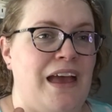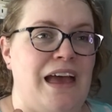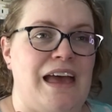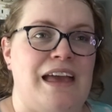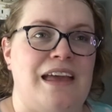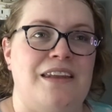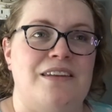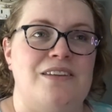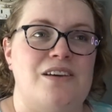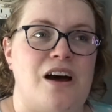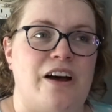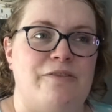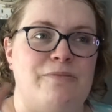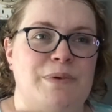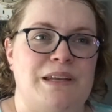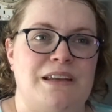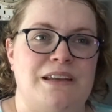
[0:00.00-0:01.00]
And
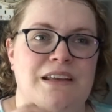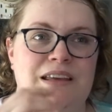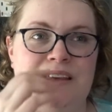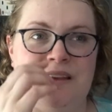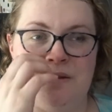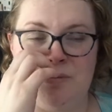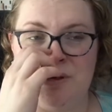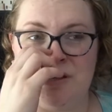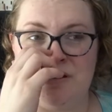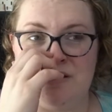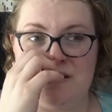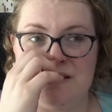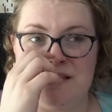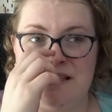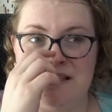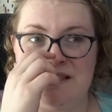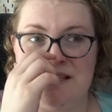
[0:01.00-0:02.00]
I've been in here
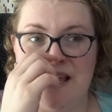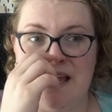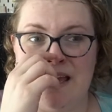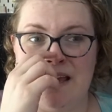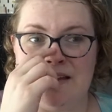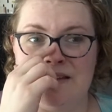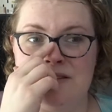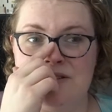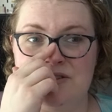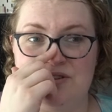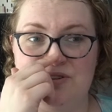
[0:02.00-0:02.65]
because he's had